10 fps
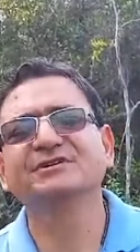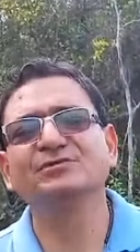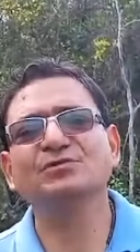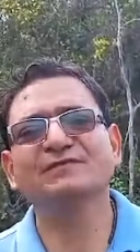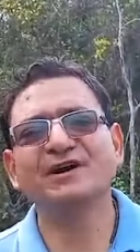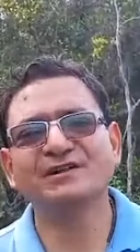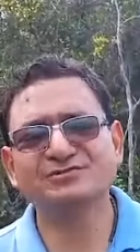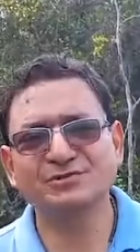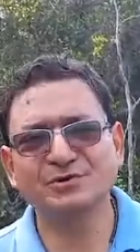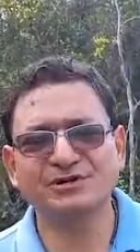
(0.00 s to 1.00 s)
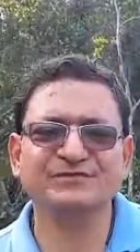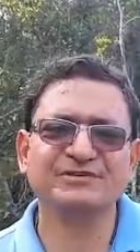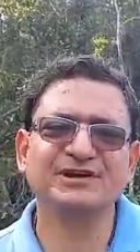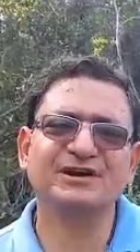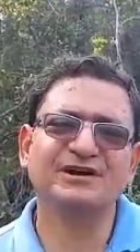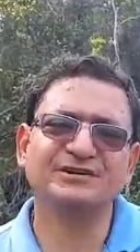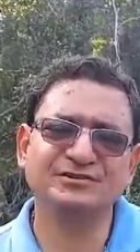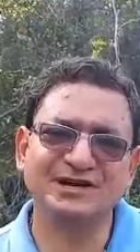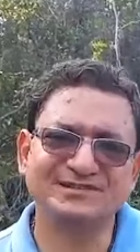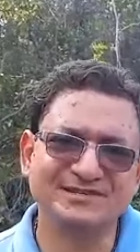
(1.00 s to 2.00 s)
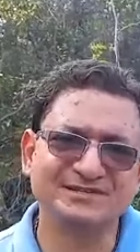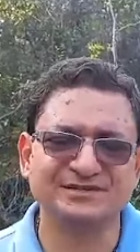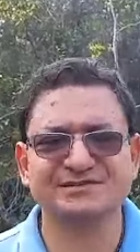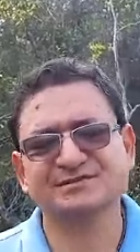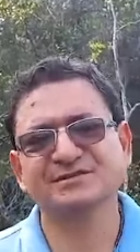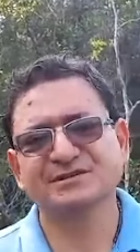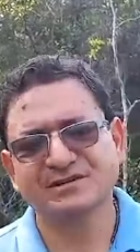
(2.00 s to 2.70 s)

who have also worked very hard to assist us.